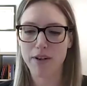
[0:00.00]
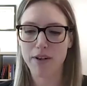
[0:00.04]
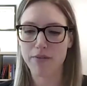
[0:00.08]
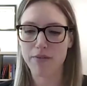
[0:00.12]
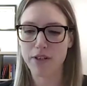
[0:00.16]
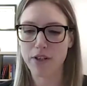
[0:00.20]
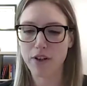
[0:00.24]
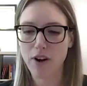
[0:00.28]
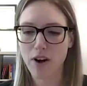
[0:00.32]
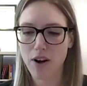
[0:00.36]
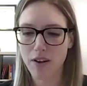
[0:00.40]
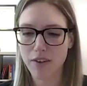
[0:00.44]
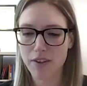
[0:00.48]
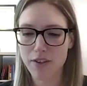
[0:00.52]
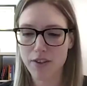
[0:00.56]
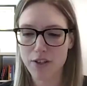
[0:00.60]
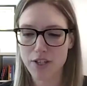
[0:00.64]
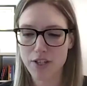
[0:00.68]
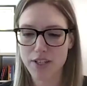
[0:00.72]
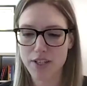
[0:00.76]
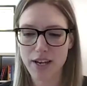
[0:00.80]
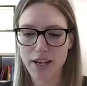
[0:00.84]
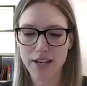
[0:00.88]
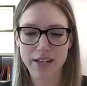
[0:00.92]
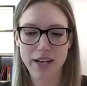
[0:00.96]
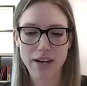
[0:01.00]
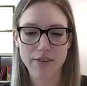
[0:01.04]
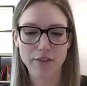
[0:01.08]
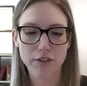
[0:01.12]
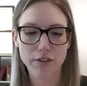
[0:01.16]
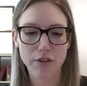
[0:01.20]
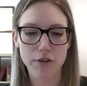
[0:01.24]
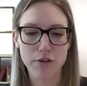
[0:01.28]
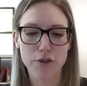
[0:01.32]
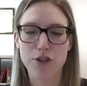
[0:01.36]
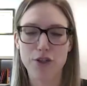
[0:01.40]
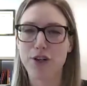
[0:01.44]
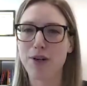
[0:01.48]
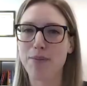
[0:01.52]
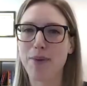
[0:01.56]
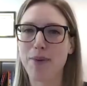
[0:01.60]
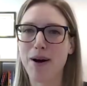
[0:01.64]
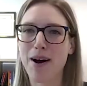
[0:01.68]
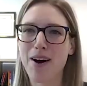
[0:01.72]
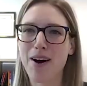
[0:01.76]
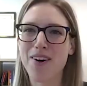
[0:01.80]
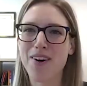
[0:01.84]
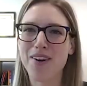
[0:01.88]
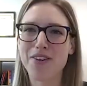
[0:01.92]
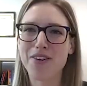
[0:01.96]
of Ecology and Evolutionary
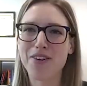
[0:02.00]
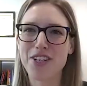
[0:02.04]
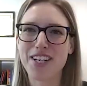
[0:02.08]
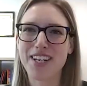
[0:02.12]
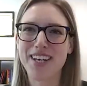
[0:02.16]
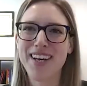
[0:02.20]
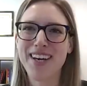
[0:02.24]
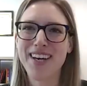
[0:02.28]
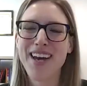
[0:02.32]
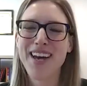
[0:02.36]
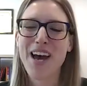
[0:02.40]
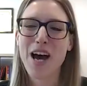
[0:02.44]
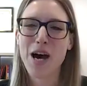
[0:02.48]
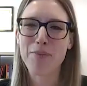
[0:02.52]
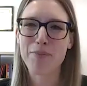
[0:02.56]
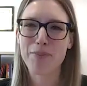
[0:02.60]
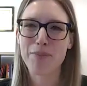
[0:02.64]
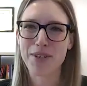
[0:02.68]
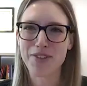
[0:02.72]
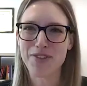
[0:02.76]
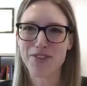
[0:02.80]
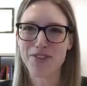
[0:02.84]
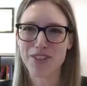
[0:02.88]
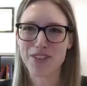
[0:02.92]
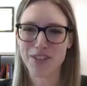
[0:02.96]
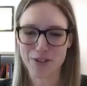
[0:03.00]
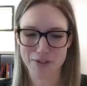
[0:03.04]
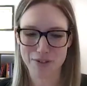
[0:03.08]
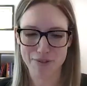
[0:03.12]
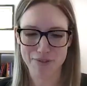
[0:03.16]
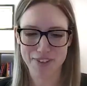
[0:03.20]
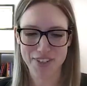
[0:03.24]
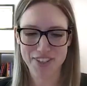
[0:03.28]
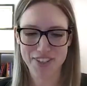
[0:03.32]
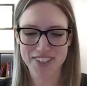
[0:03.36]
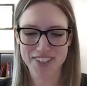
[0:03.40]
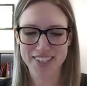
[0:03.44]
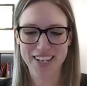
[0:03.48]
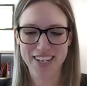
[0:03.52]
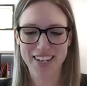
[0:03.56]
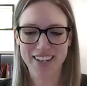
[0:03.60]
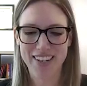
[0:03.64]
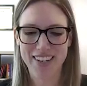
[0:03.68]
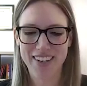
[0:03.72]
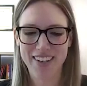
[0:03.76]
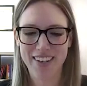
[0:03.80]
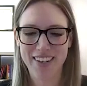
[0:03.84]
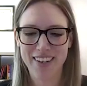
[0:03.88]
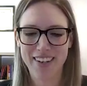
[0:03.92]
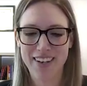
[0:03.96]
Biology at Princeton University.